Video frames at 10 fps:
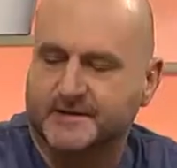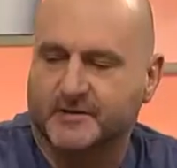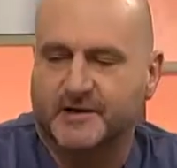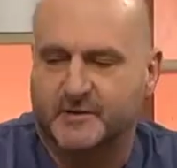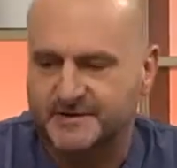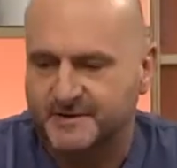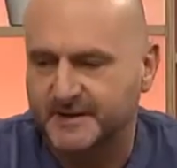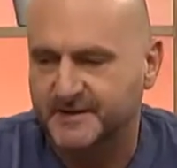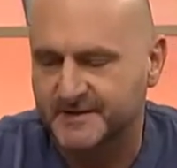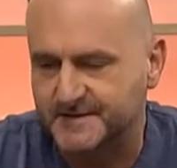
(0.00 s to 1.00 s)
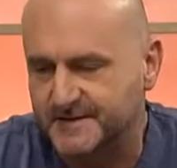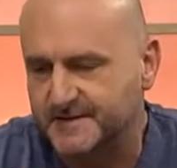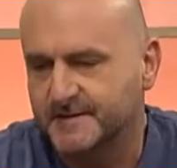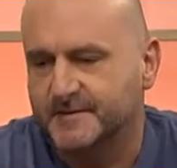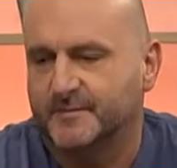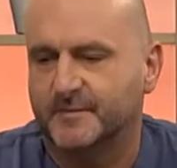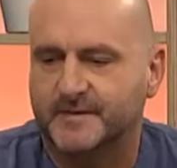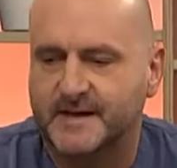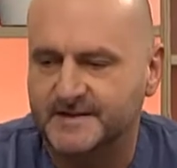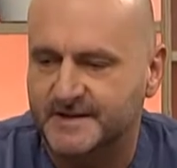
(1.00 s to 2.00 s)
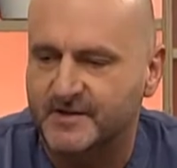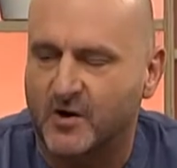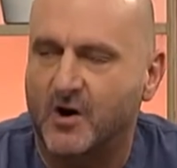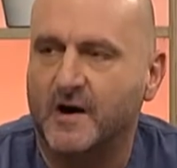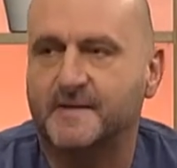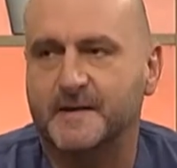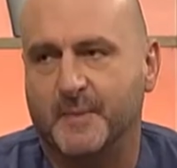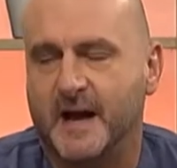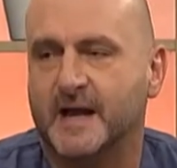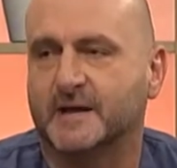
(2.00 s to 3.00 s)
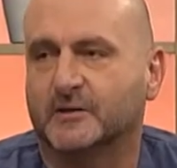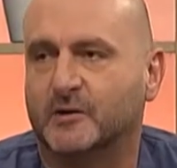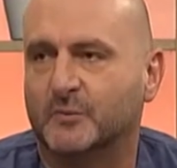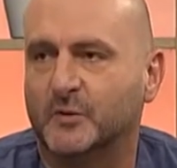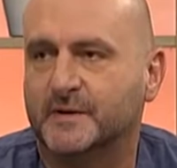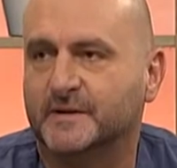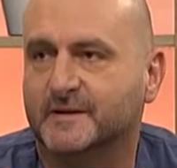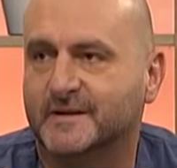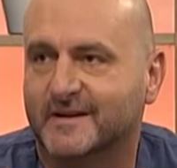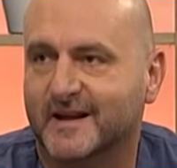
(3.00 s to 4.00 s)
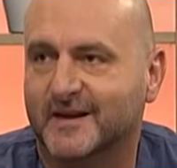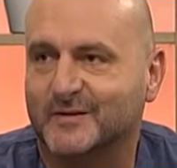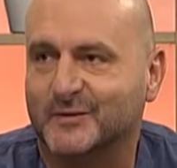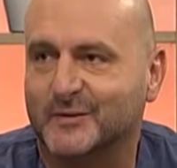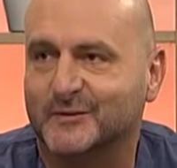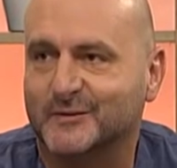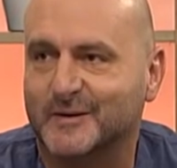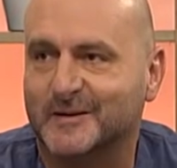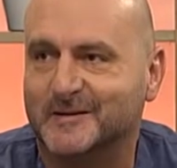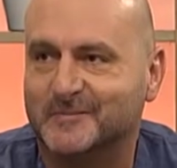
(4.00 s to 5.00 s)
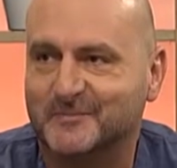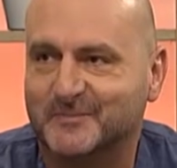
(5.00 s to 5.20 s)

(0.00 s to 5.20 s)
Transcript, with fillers: it's a great question because they tend to hide their pain a lot more than, us sort of... Uh,